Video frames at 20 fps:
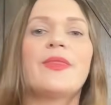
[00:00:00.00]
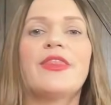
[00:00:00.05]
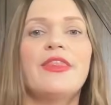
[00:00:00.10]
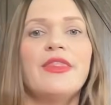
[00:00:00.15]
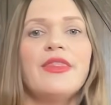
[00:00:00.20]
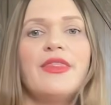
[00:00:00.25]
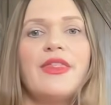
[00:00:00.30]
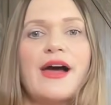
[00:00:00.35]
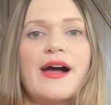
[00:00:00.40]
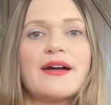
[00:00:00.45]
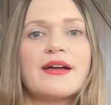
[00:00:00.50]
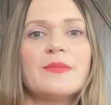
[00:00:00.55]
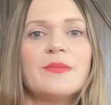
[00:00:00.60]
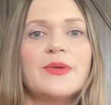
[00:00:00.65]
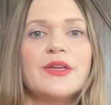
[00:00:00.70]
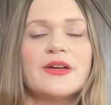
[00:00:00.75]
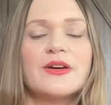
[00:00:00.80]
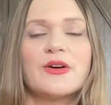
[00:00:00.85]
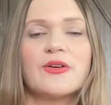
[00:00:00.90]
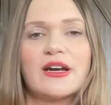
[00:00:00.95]
that can
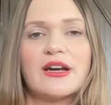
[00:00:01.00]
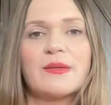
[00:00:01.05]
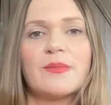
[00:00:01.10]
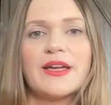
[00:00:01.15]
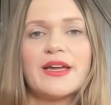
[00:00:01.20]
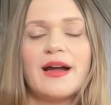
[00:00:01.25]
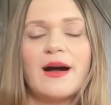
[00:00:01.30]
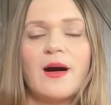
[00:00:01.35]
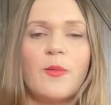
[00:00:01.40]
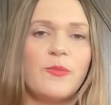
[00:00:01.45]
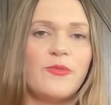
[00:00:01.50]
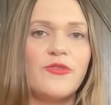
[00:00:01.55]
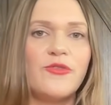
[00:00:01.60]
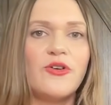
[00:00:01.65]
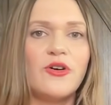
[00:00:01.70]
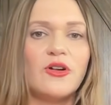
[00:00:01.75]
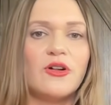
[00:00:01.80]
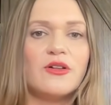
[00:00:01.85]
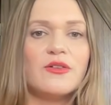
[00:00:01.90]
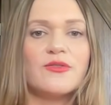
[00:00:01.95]
be incredibly
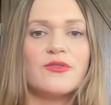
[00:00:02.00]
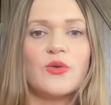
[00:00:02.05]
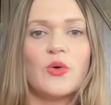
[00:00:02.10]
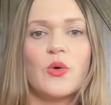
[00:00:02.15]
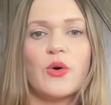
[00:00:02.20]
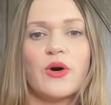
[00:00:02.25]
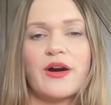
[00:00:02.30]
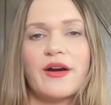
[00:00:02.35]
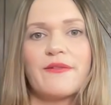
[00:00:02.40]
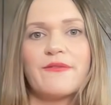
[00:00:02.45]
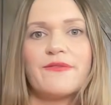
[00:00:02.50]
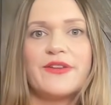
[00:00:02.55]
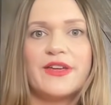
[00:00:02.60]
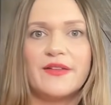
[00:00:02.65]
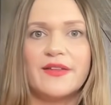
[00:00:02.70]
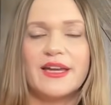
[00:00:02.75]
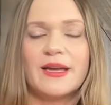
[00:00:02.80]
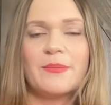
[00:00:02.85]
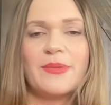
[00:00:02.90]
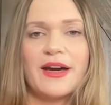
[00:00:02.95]
helpful for
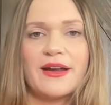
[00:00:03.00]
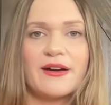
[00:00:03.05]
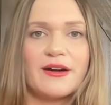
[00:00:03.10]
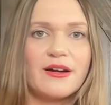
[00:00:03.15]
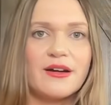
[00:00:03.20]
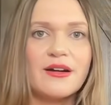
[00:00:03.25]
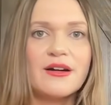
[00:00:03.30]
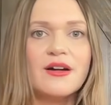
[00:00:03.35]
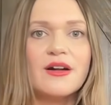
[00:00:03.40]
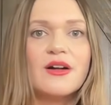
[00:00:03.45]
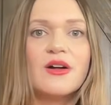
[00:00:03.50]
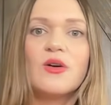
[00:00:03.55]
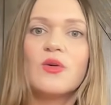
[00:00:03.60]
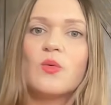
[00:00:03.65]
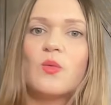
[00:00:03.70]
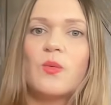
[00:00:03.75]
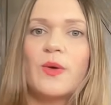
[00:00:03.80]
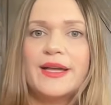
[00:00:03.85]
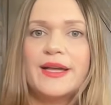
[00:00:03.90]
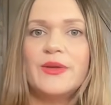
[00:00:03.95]
feeling better
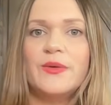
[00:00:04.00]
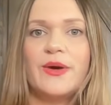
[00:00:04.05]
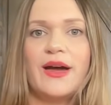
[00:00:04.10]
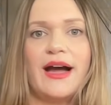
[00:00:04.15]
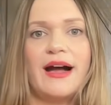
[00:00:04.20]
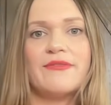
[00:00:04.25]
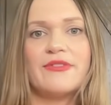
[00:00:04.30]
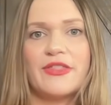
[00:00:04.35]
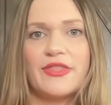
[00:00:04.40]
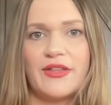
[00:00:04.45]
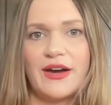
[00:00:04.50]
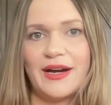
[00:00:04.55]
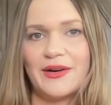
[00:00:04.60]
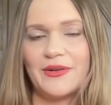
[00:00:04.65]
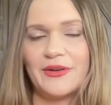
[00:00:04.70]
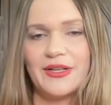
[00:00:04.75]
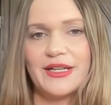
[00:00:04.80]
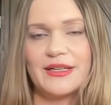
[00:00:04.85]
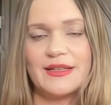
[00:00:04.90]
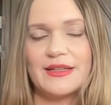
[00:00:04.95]
when you have a
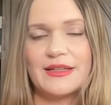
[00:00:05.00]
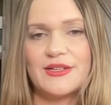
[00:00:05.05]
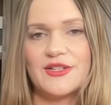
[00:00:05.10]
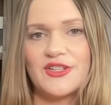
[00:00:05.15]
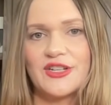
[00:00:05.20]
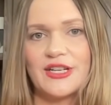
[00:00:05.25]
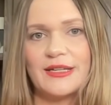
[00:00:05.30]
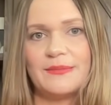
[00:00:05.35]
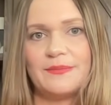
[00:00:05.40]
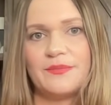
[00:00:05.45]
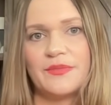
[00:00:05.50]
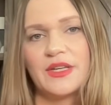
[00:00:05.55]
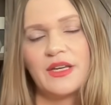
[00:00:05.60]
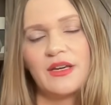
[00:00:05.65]
thyroid condition.